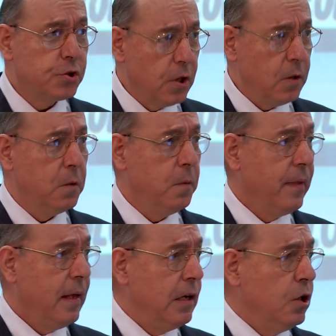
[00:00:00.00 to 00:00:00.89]
So,
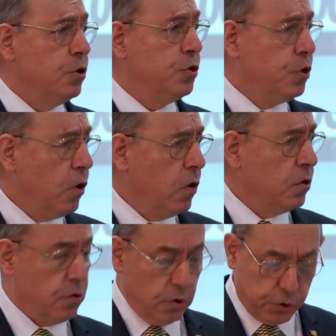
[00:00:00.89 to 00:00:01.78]

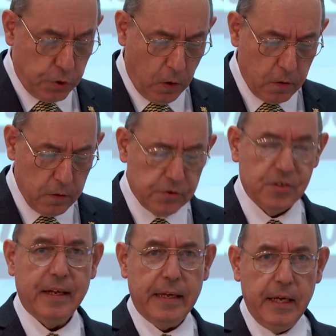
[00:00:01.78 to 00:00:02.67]
George
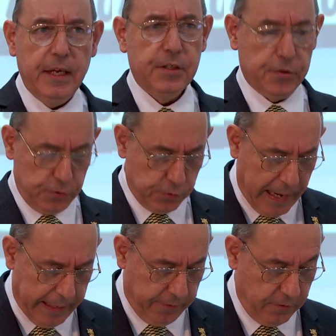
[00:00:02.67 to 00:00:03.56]
Soros is
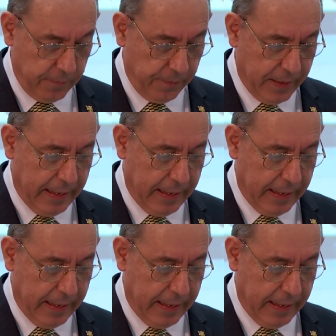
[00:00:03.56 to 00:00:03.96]
right.